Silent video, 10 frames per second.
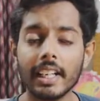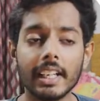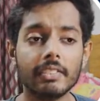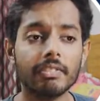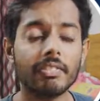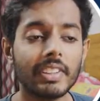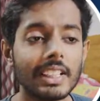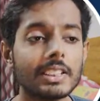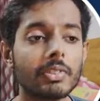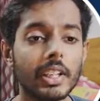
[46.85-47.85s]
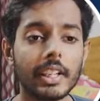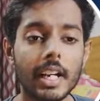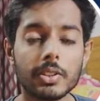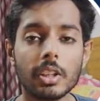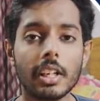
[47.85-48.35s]
It feels very
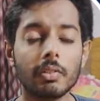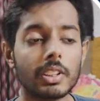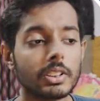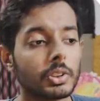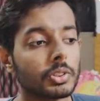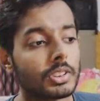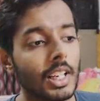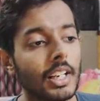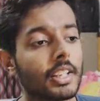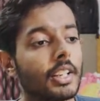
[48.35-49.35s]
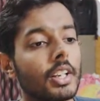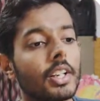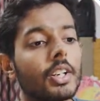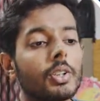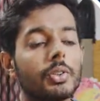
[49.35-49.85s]
natural, and once you start
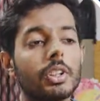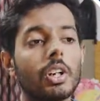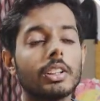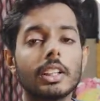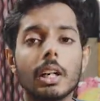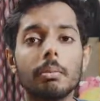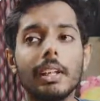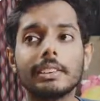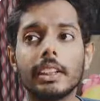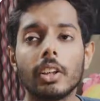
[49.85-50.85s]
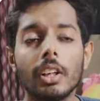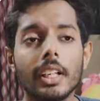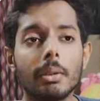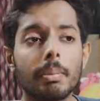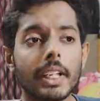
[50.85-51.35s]
using all the commands and all,
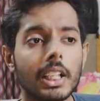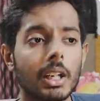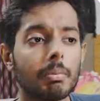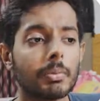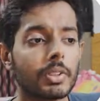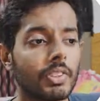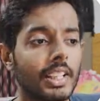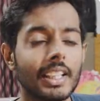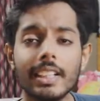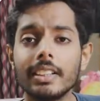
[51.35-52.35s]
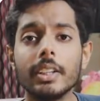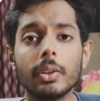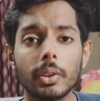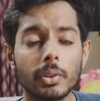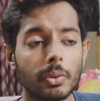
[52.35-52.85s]
it becomes very easy to
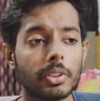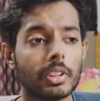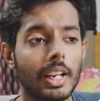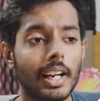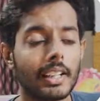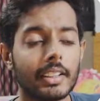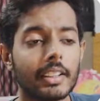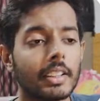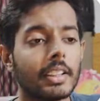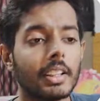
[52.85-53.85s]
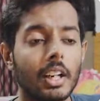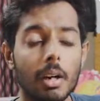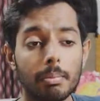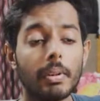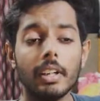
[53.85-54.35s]
use.
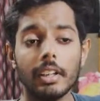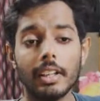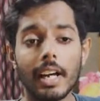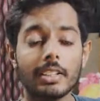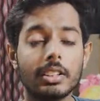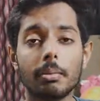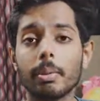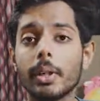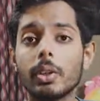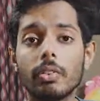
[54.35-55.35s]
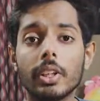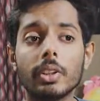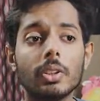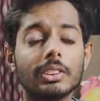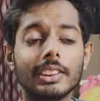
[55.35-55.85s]
And as compared to
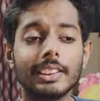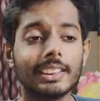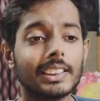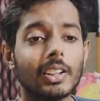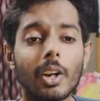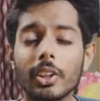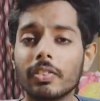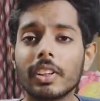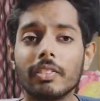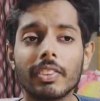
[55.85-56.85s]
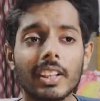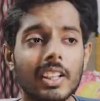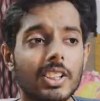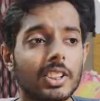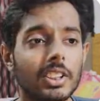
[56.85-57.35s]
Windows, there's a lot of
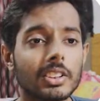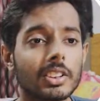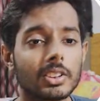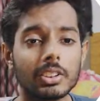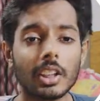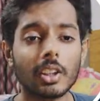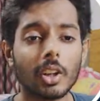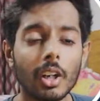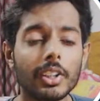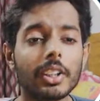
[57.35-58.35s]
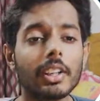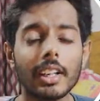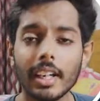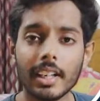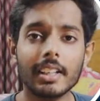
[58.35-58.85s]
configurations. It's a lot
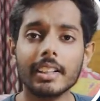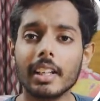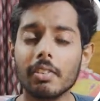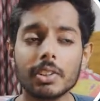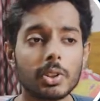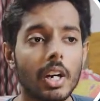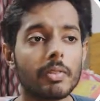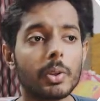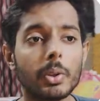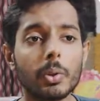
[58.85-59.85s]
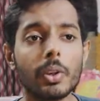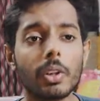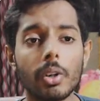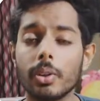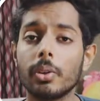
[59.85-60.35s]
here and there which you have to do in
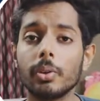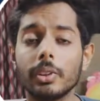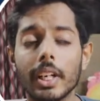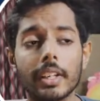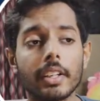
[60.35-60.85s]
order to do that.